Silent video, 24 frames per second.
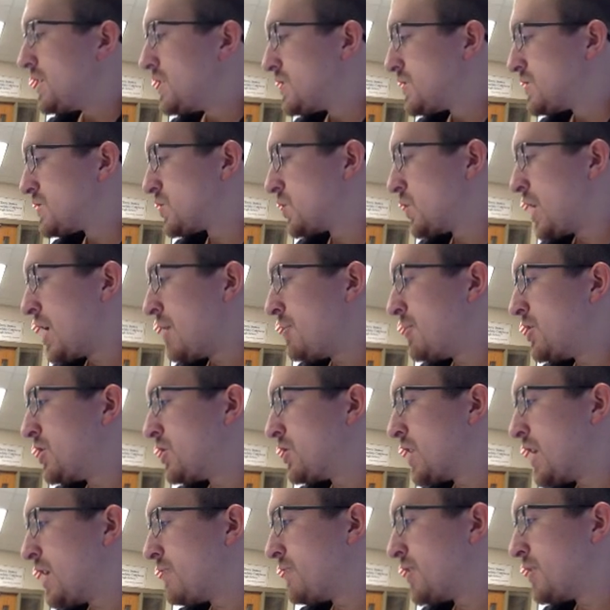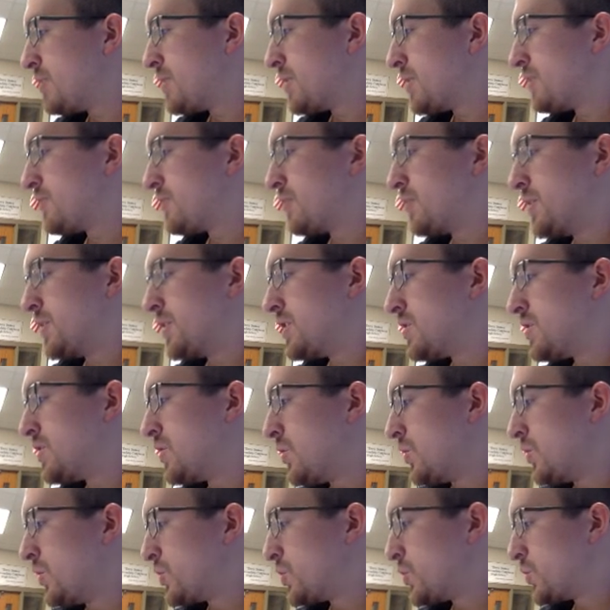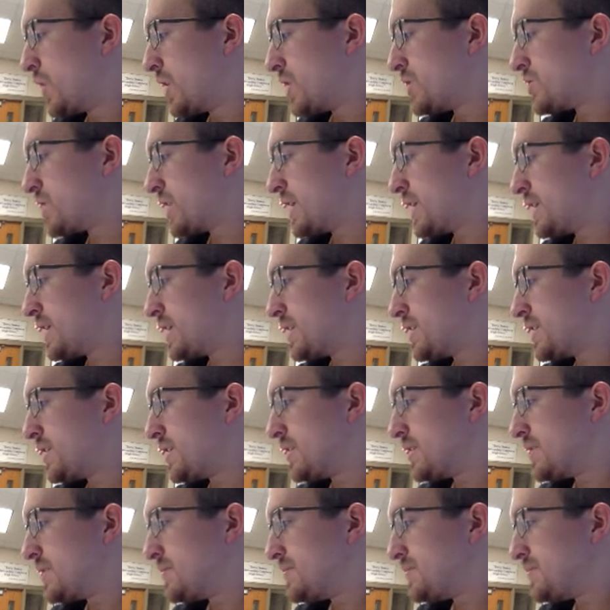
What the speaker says: So I'm going to graph up our familiar old quadratic here.